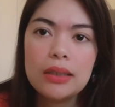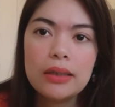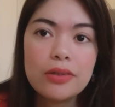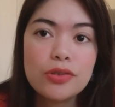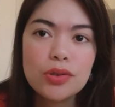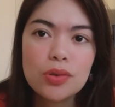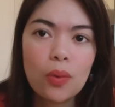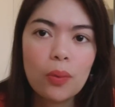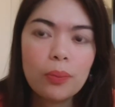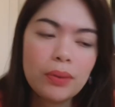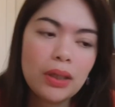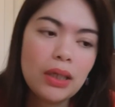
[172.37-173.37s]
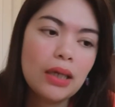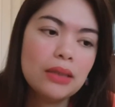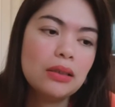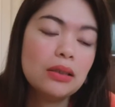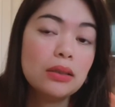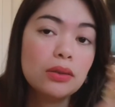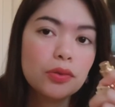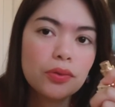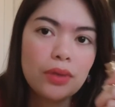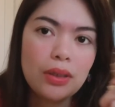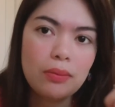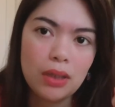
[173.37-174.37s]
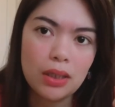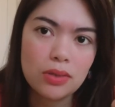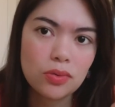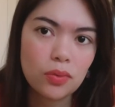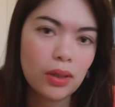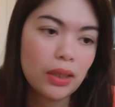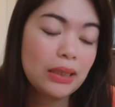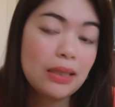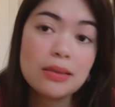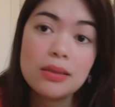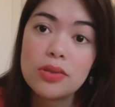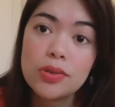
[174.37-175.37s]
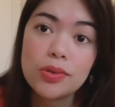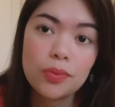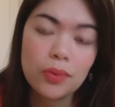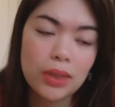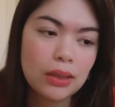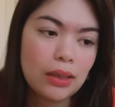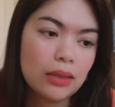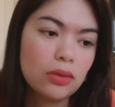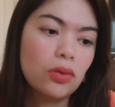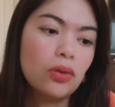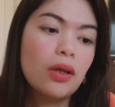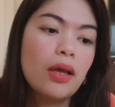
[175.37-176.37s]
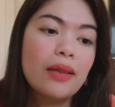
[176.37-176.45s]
and soapy and a little creamy as well. It isn't sweet at all.